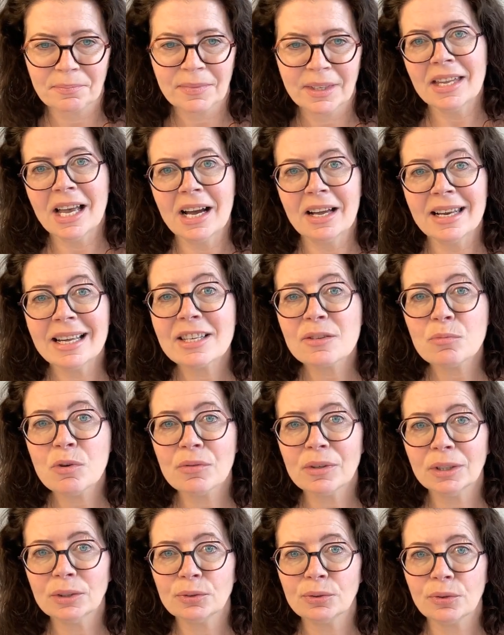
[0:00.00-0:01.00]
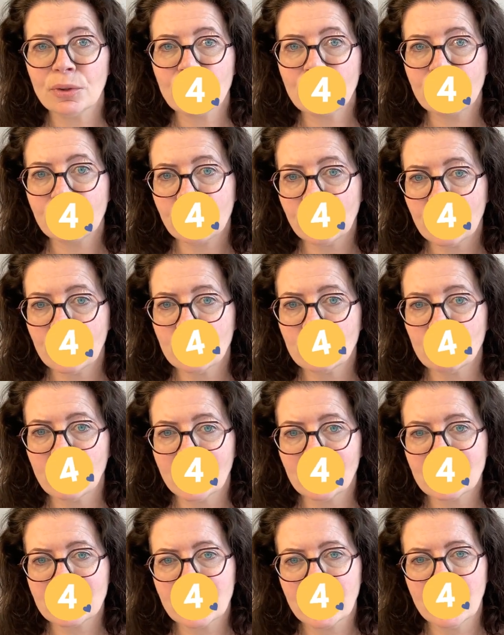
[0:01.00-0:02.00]
Now let's move on to the third
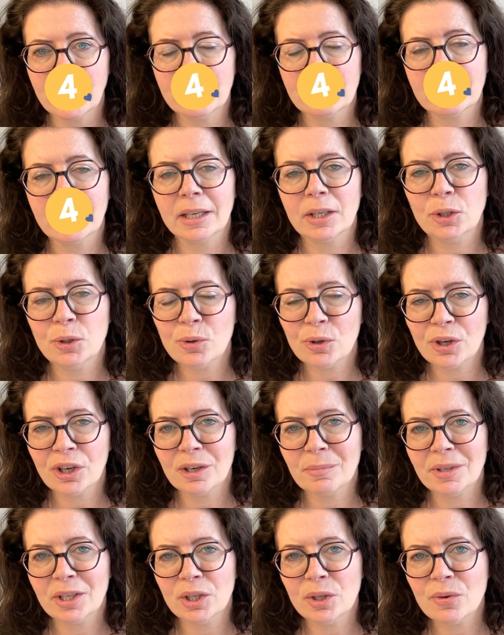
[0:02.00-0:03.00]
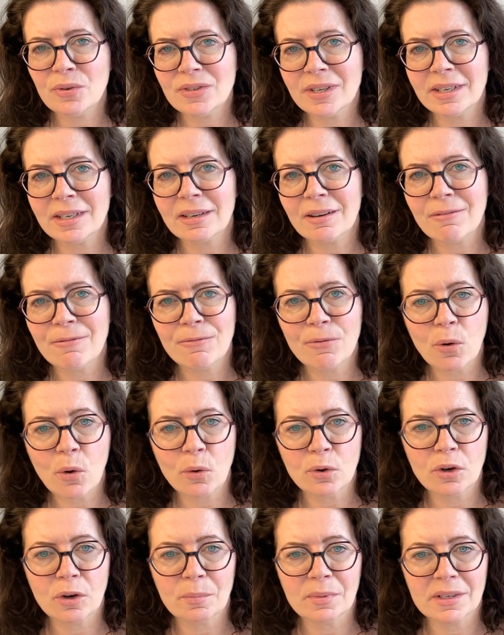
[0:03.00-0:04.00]
website that you're going to be using
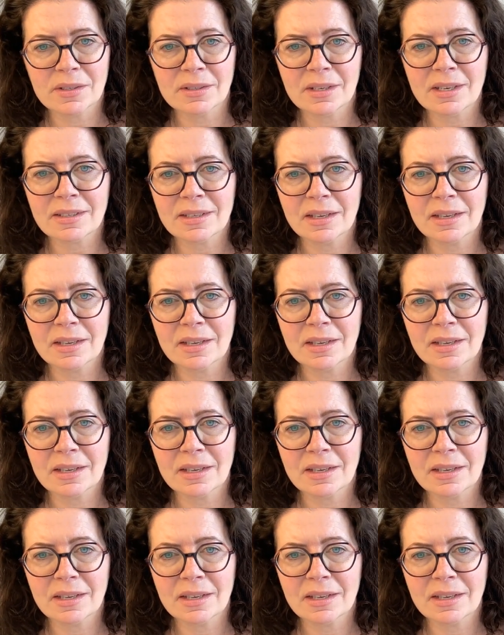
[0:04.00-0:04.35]
for your business,